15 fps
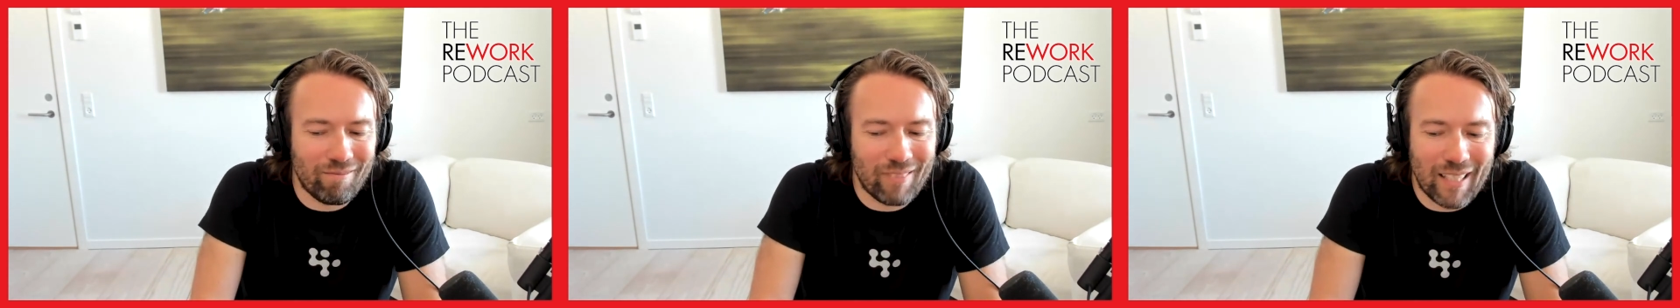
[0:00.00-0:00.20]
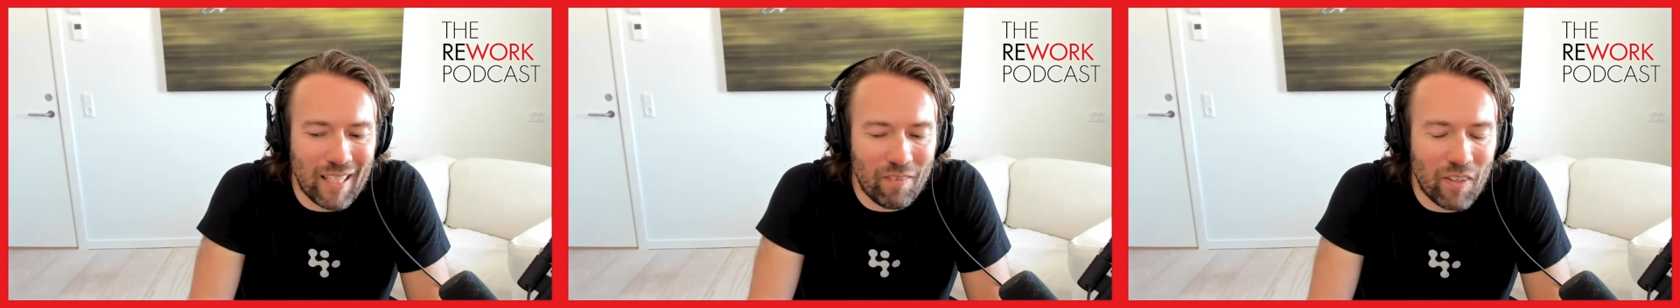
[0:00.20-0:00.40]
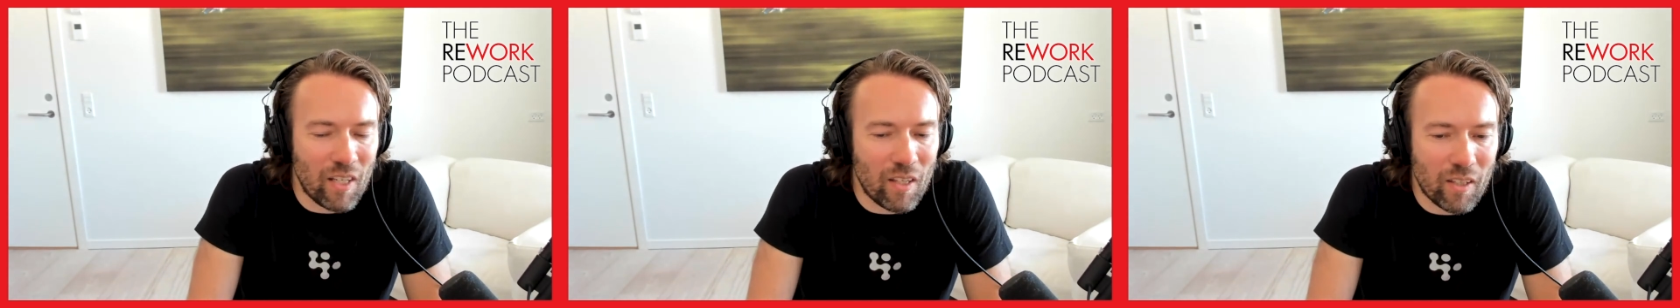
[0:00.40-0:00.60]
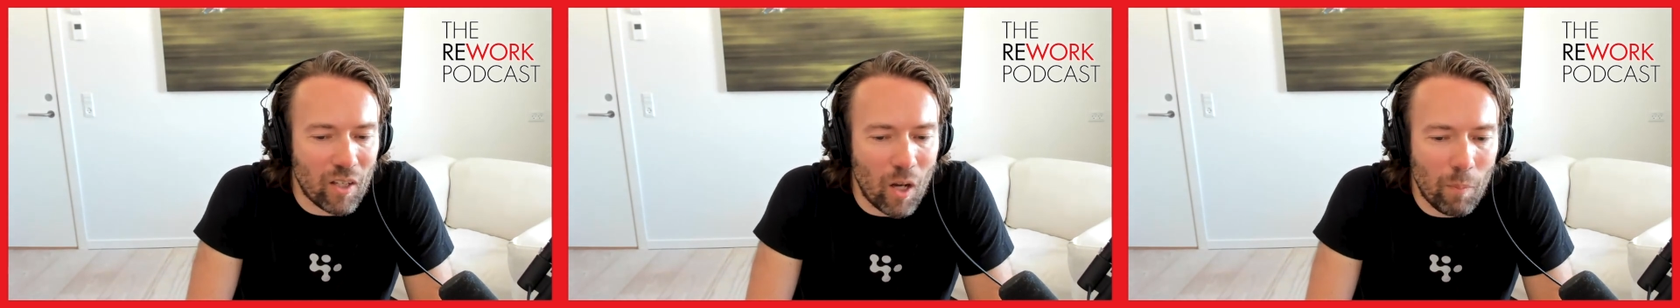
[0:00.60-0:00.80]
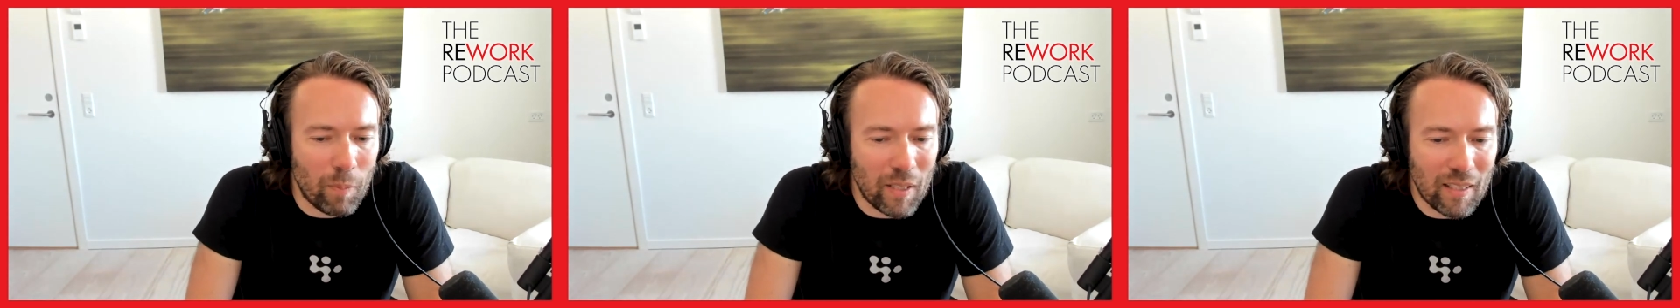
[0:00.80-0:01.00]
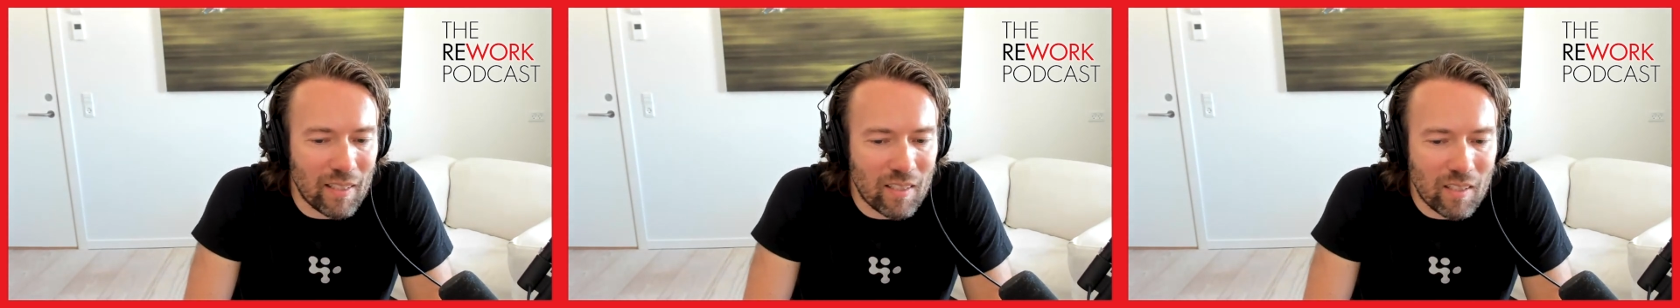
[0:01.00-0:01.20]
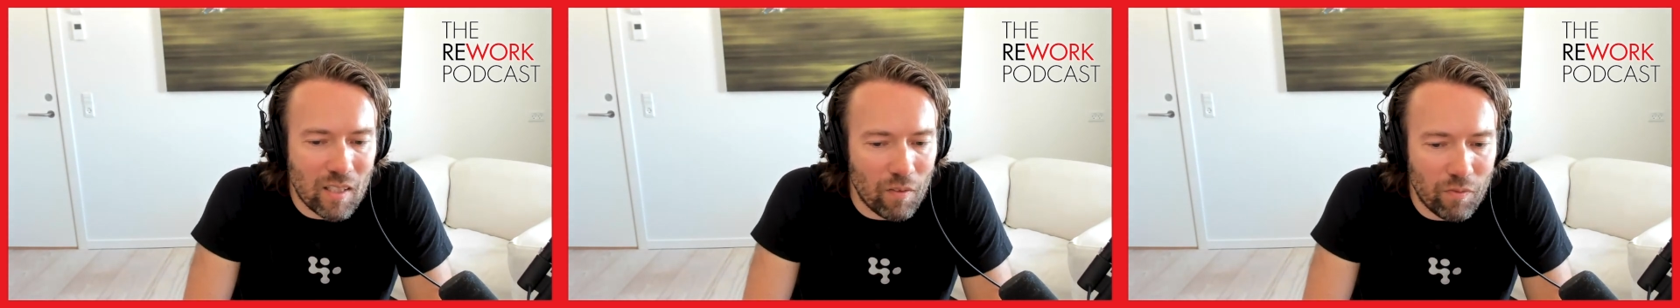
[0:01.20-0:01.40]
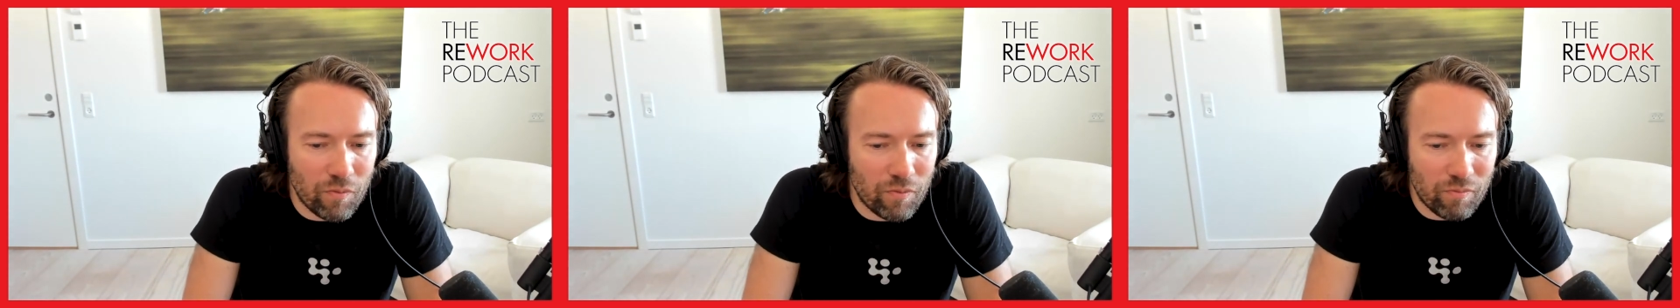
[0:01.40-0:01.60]
give another company this
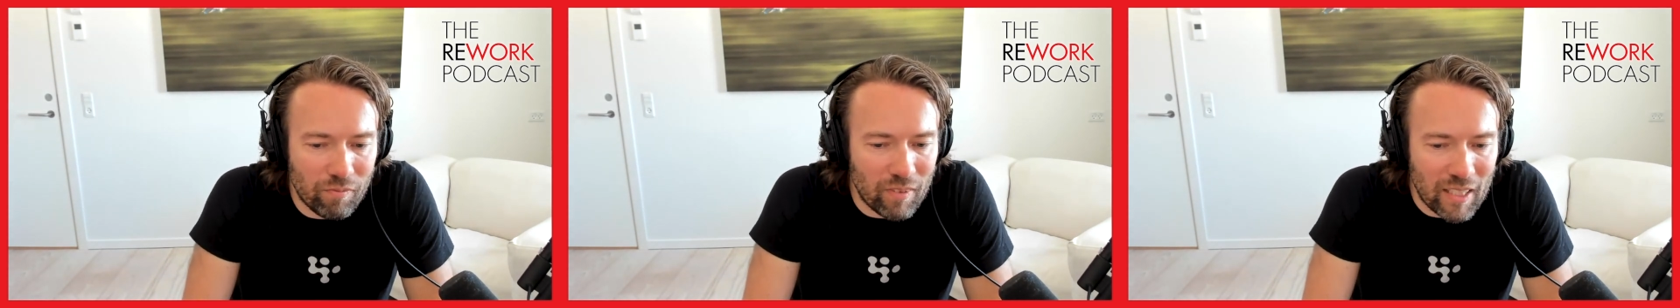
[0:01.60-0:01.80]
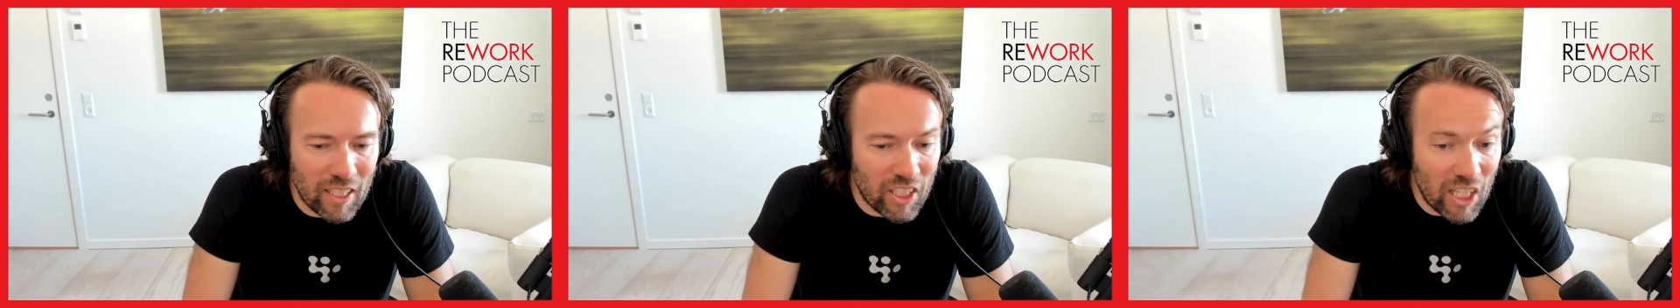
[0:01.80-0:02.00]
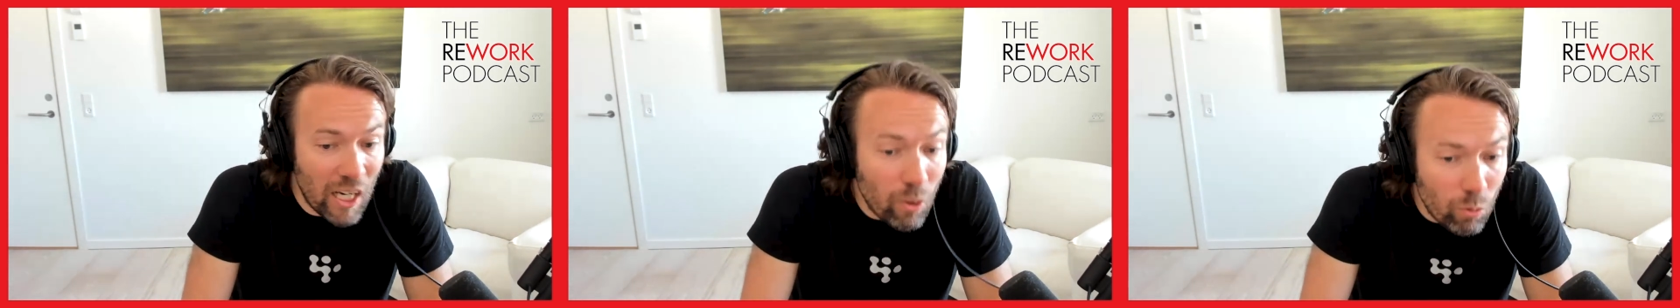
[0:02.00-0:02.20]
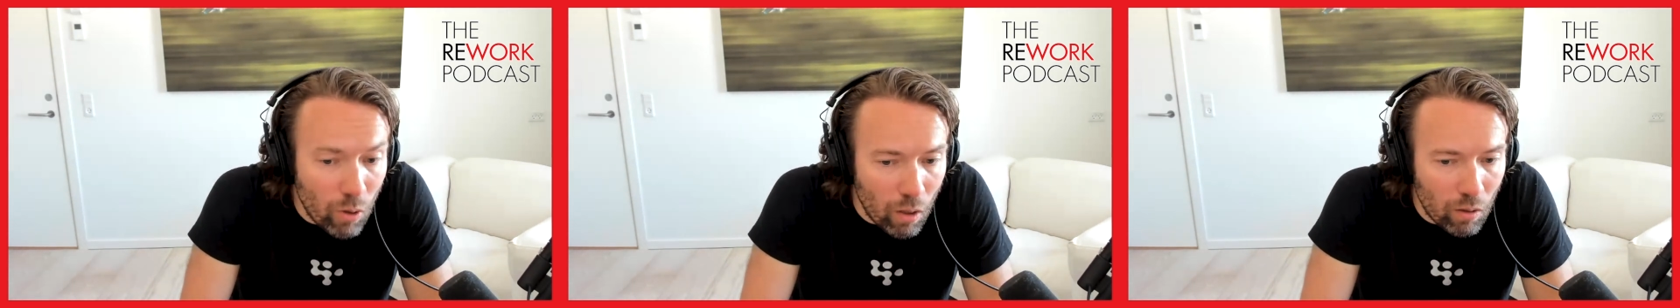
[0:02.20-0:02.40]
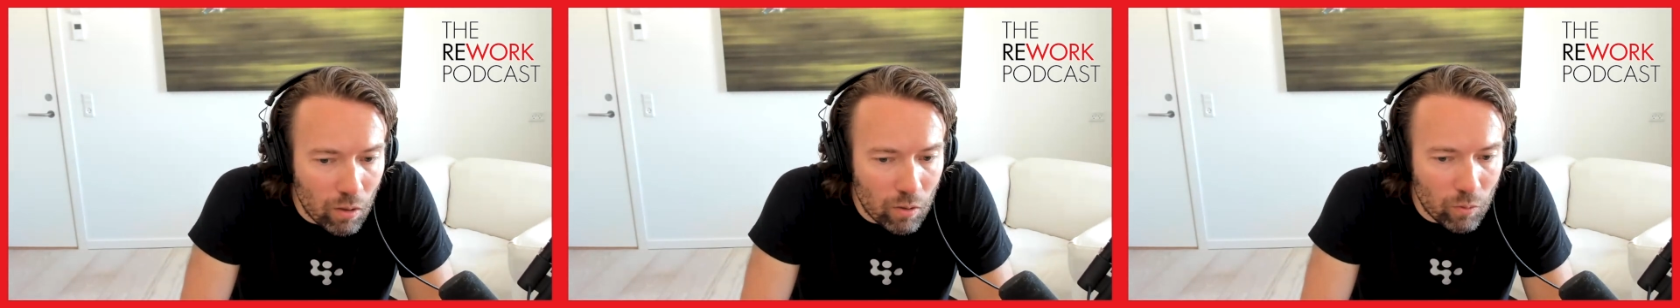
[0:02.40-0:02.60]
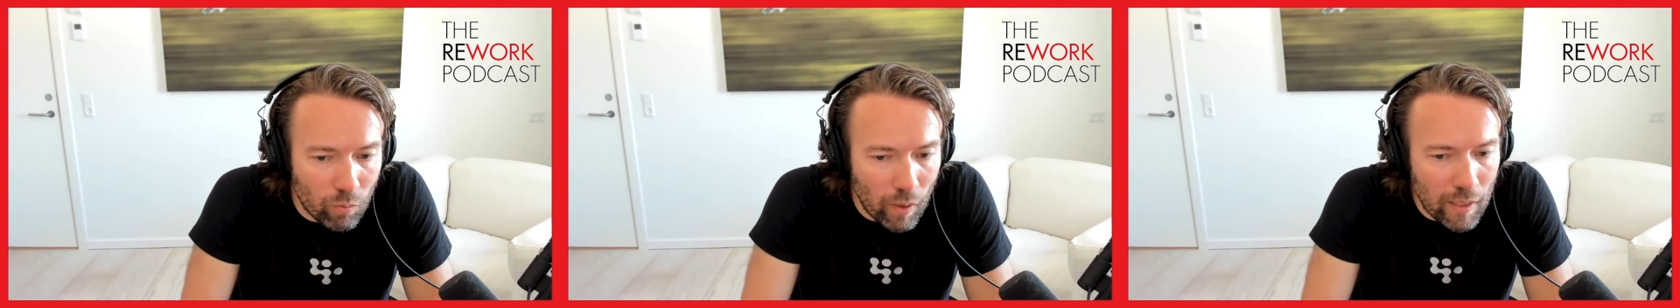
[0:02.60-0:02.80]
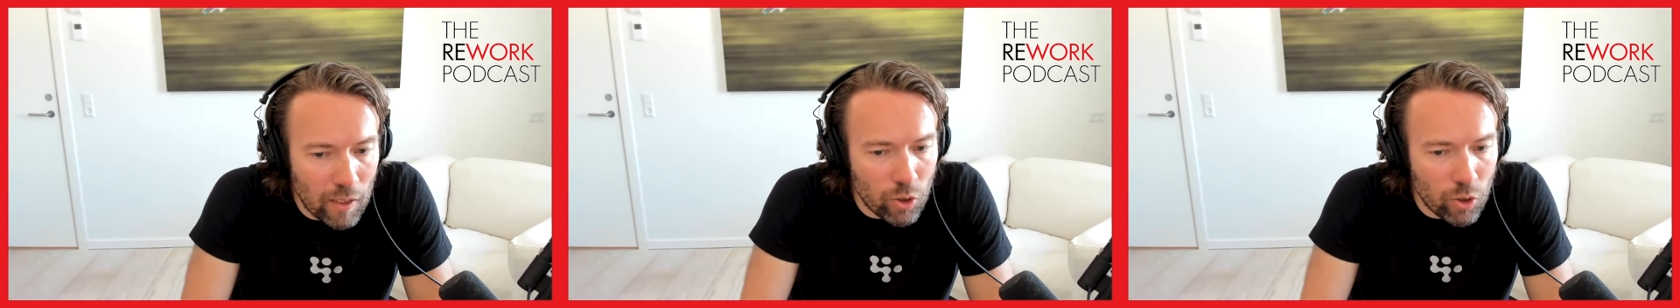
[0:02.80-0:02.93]
stuff in general, right?